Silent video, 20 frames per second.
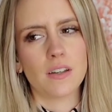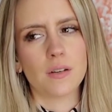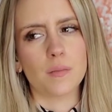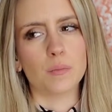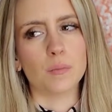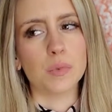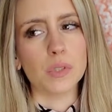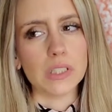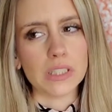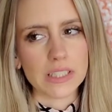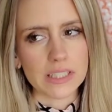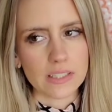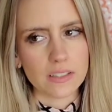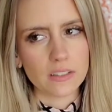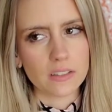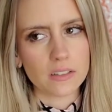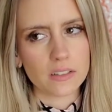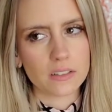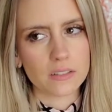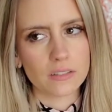
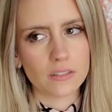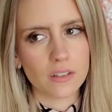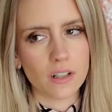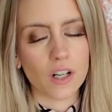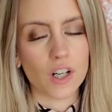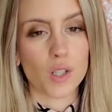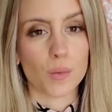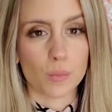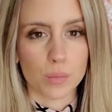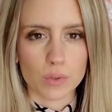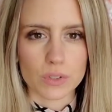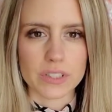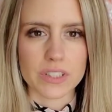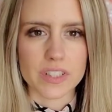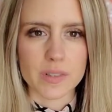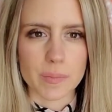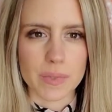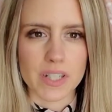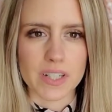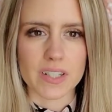bullies are bullies
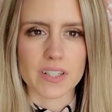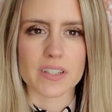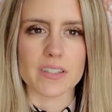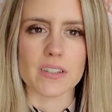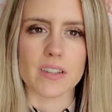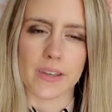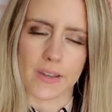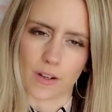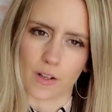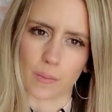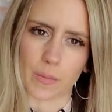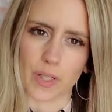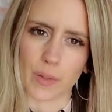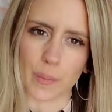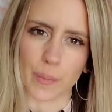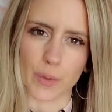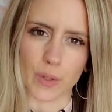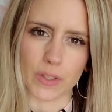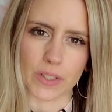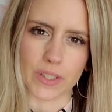because they are being
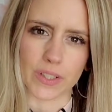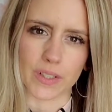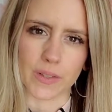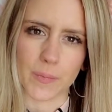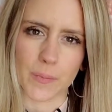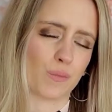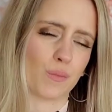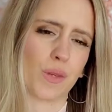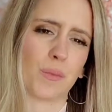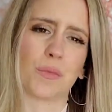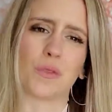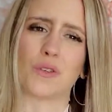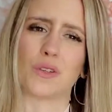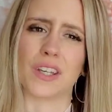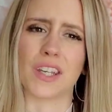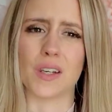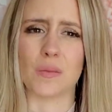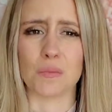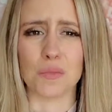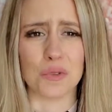bullied. Maybe they're
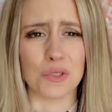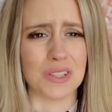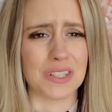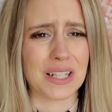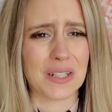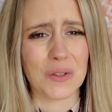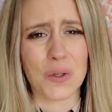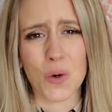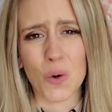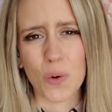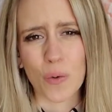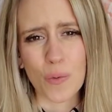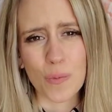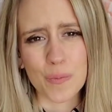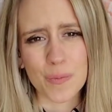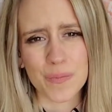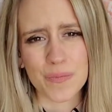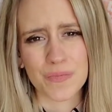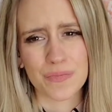getting bullied at home,